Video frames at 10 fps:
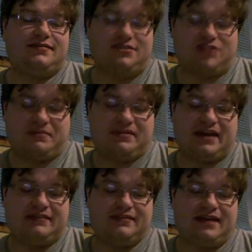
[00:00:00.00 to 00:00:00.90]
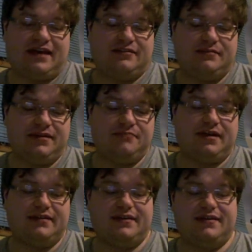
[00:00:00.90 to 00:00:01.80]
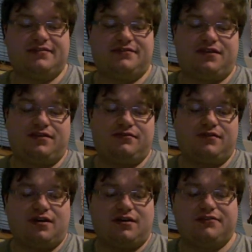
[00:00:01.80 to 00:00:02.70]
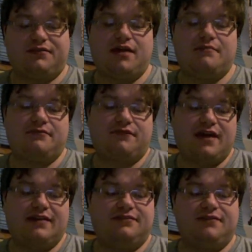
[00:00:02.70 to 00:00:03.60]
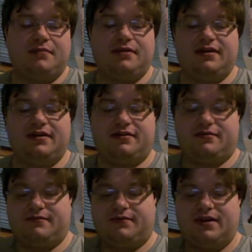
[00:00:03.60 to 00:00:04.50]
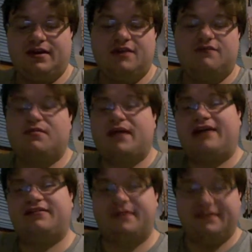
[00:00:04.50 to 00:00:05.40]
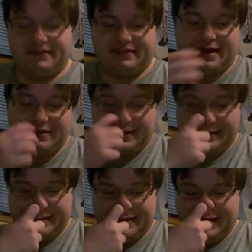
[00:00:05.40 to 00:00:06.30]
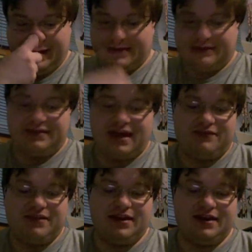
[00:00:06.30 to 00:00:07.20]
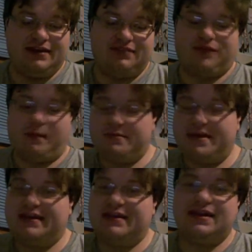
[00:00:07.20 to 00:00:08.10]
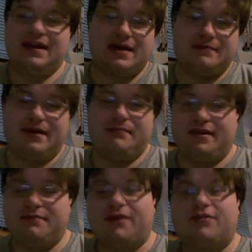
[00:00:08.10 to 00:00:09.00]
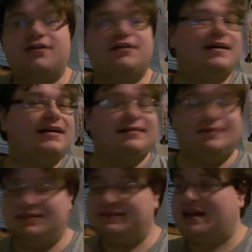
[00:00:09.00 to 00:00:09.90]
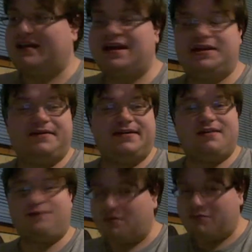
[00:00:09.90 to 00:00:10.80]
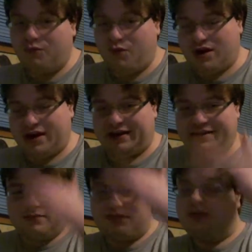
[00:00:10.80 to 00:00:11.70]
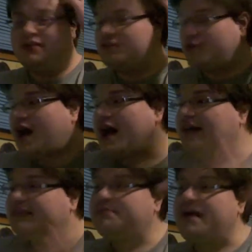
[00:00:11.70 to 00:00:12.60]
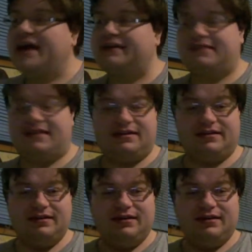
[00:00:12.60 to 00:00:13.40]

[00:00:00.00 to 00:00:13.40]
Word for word: the shopping task is housemate must answer phone calls from friends, family, former housemates, et cetera. Stephanie is reprimanded again by Big Brother. She's not given a formal warning, which I expected,